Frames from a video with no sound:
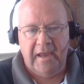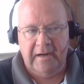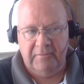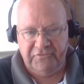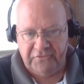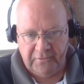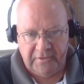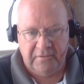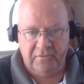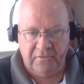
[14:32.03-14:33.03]
and I was
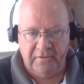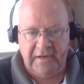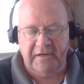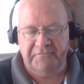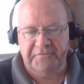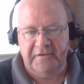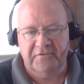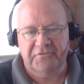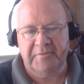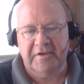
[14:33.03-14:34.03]
doing creative
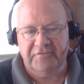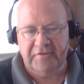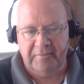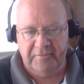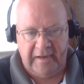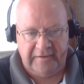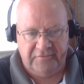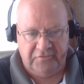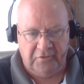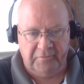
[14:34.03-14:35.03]
things because I, I
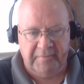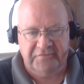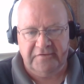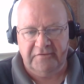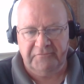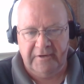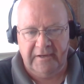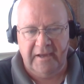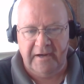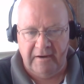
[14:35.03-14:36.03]
told myself when
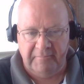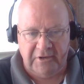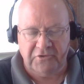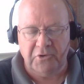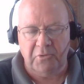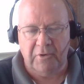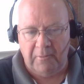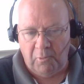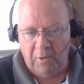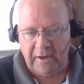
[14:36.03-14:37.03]
I got here, I'm going to do what
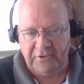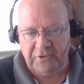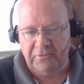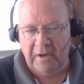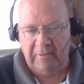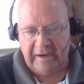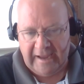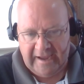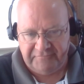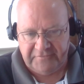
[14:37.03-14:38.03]
I want to do, not what I
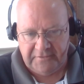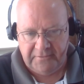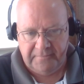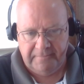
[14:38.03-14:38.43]
have to do.